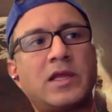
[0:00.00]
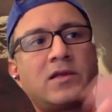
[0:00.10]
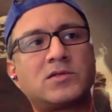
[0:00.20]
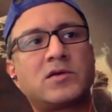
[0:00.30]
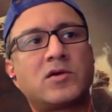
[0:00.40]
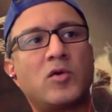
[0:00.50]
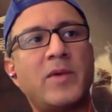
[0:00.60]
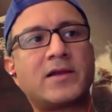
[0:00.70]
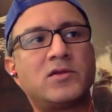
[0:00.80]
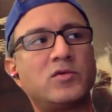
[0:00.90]
to go
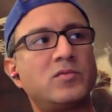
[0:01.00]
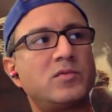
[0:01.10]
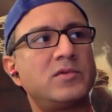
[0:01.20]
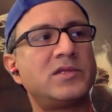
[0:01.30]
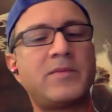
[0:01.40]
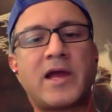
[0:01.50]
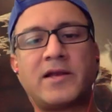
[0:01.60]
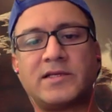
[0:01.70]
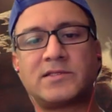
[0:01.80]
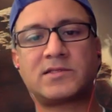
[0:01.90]
back to
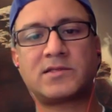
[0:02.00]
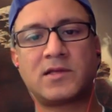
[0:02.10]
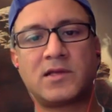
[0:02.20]
Diamandis,